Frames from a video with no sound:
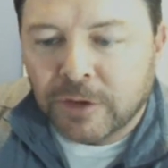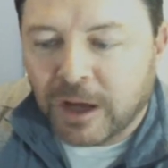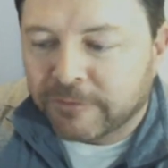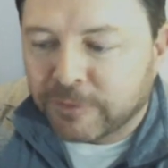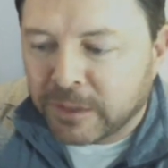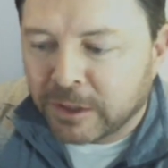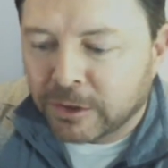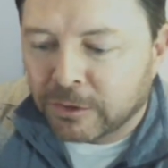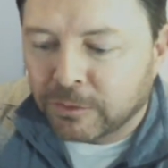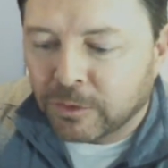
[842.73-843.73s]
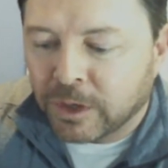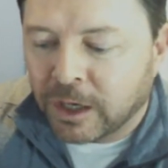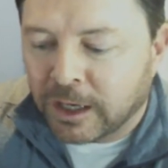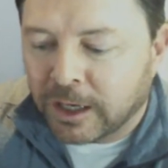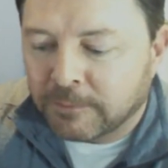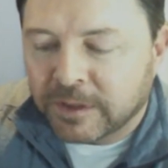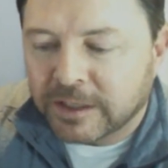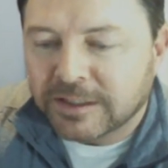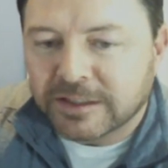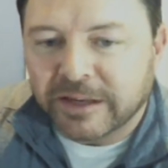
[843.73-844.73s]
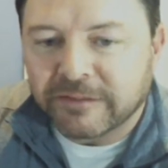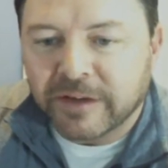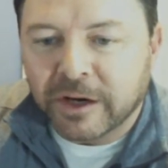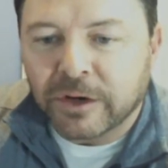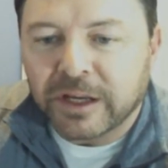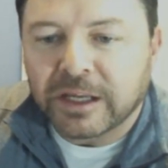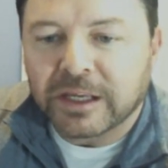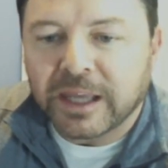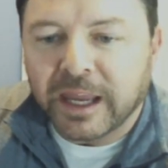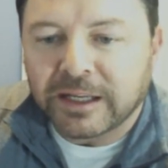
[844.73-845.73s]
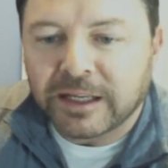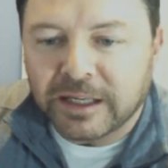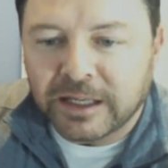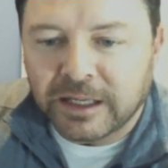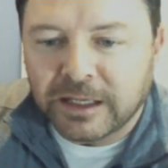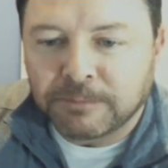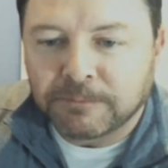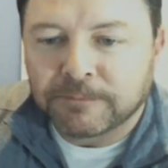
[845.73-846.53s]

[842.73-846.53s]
not familiar, this is a very KDE